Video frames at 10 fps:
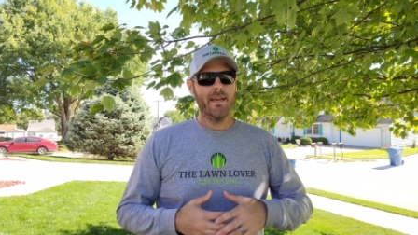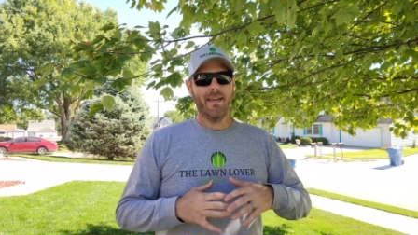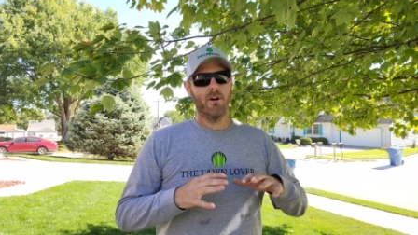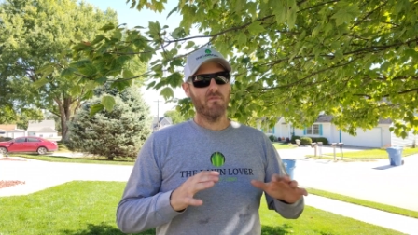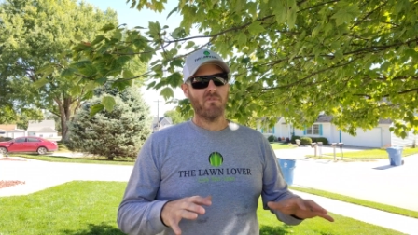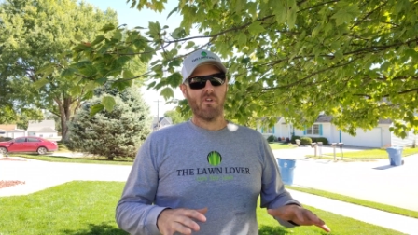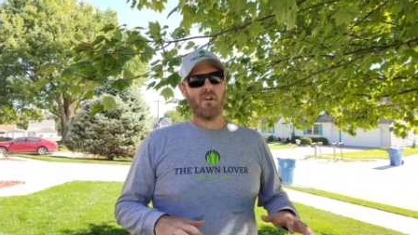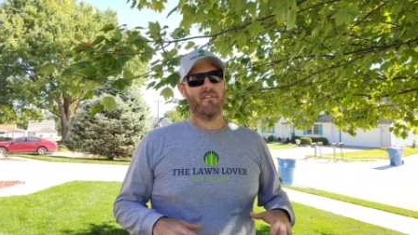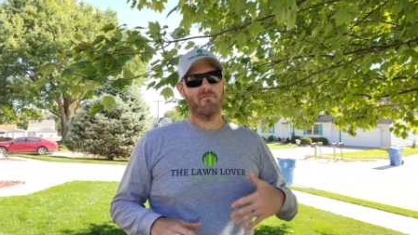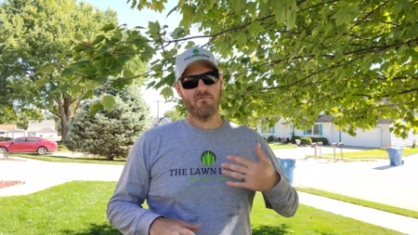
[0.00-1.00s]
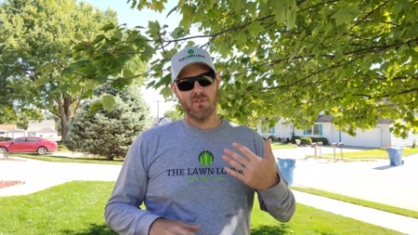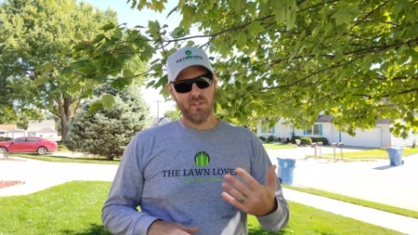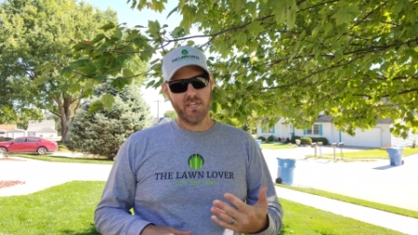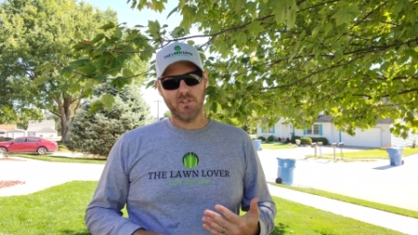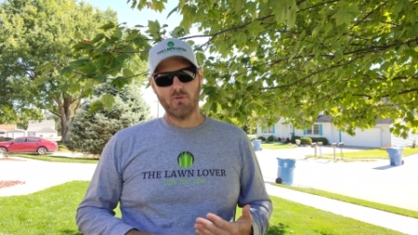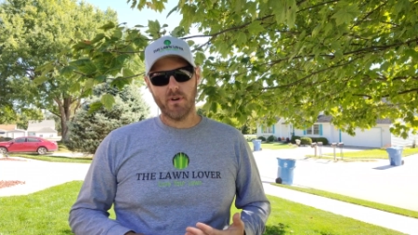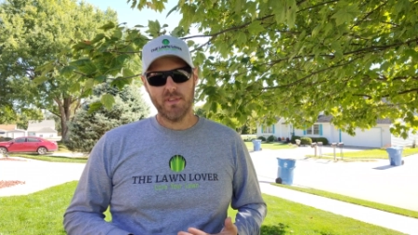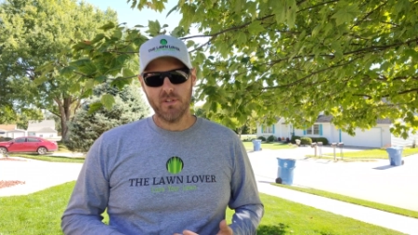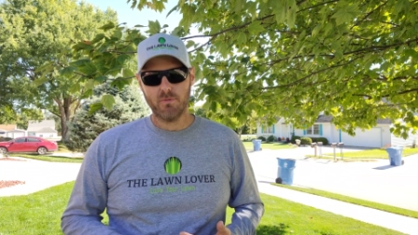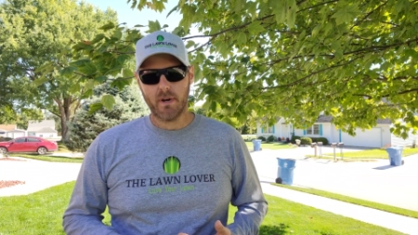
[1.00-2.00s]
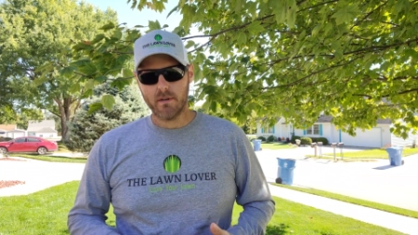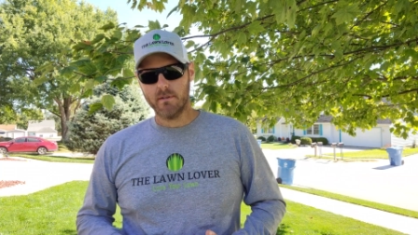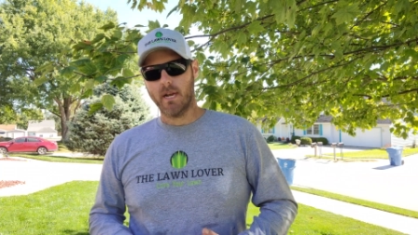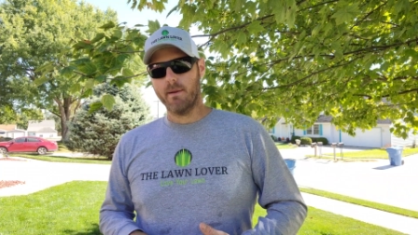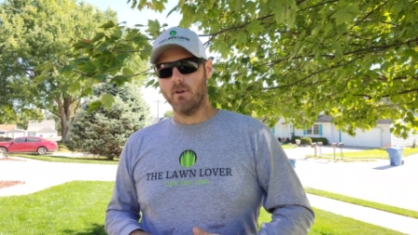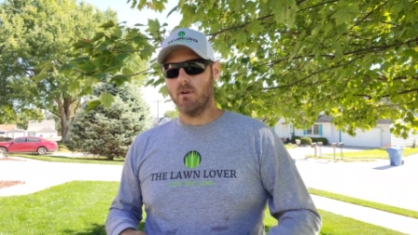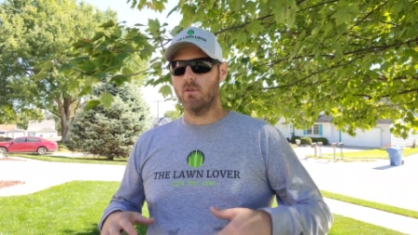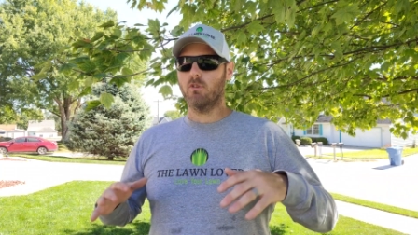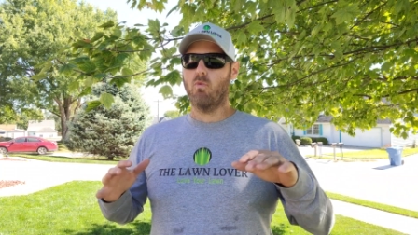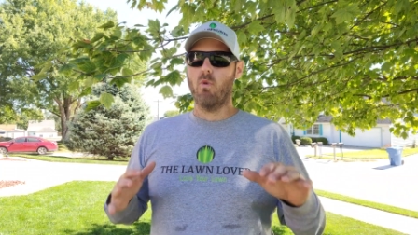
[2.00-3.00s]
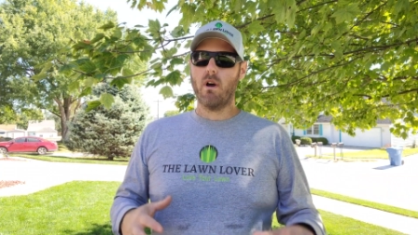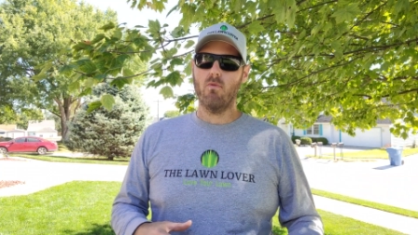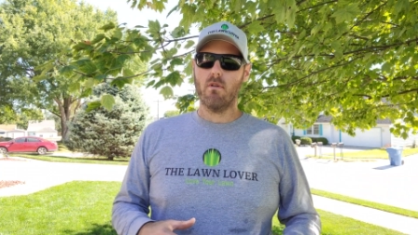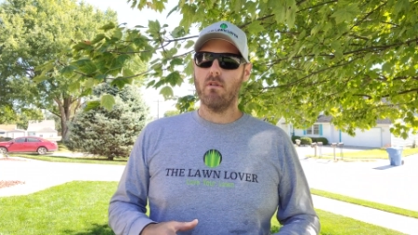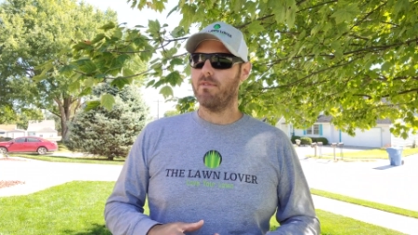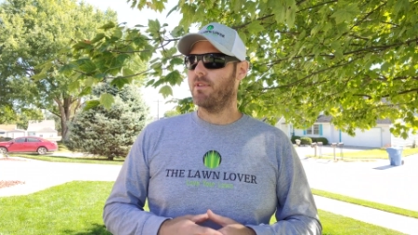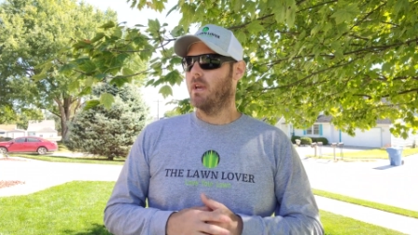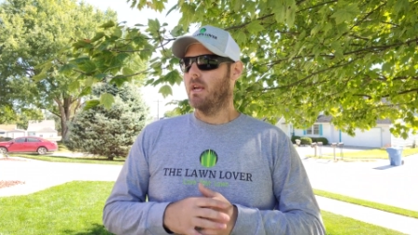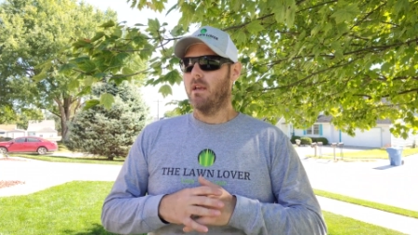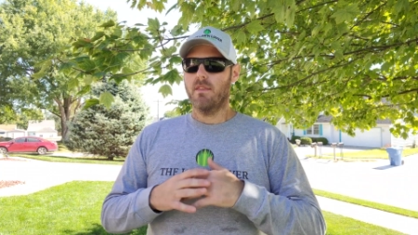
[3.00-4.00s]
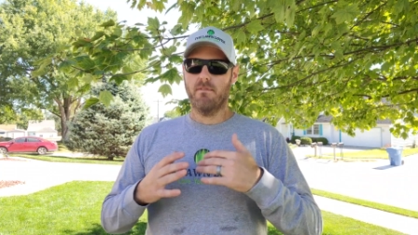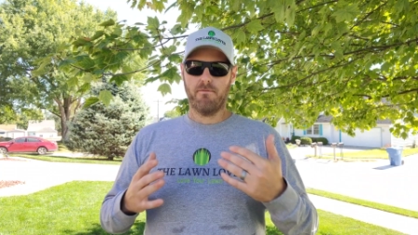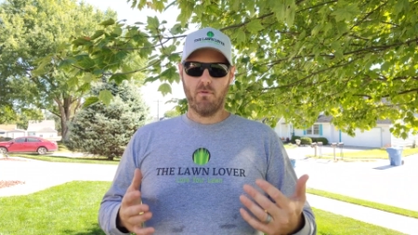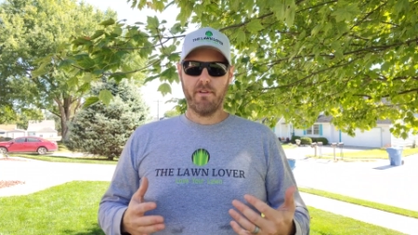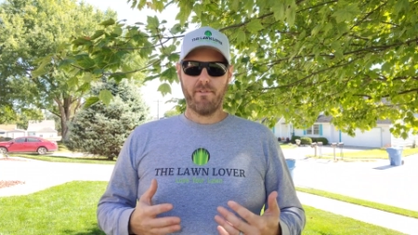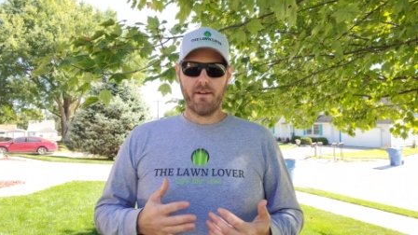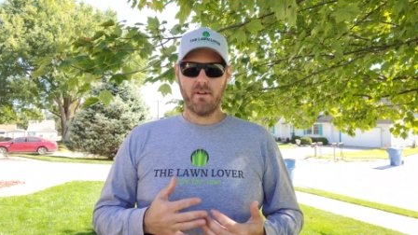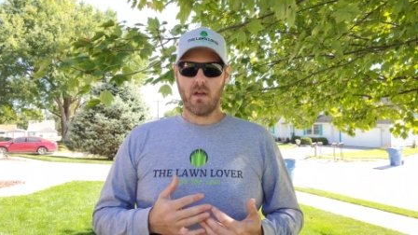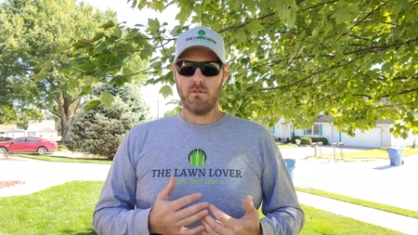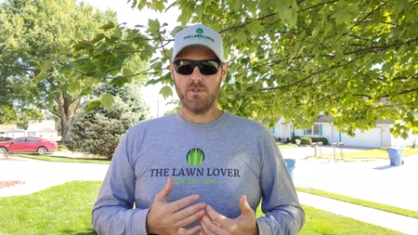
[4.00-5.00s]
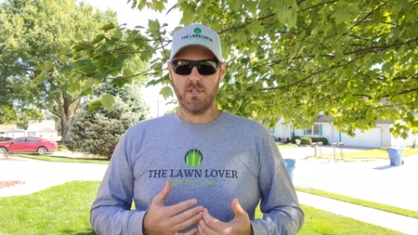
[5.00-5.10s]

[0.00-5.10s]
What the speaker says: And overall, I've really enjoyed this water timer. It was well worth the $45